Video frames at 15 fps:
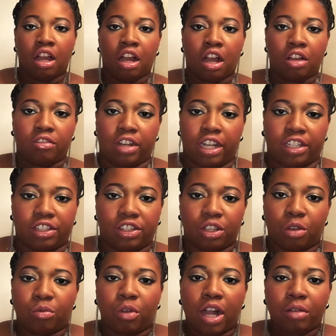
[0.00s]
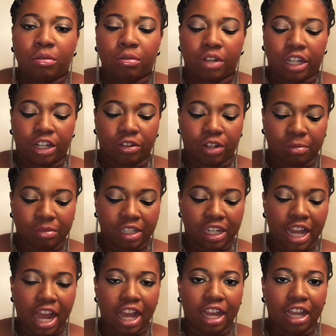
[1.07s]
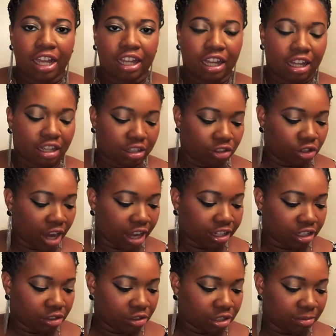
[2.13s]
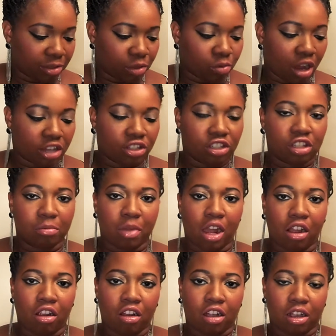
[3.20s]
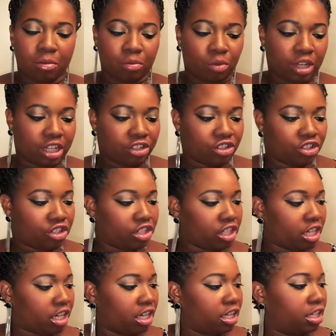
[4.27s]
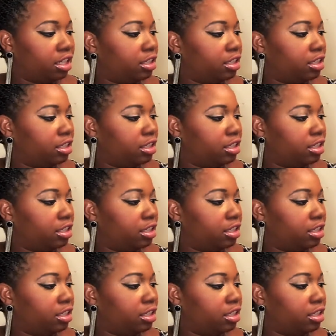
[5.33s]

Alright, so while we were interrupted, I tried to do some swatches on my arm, which are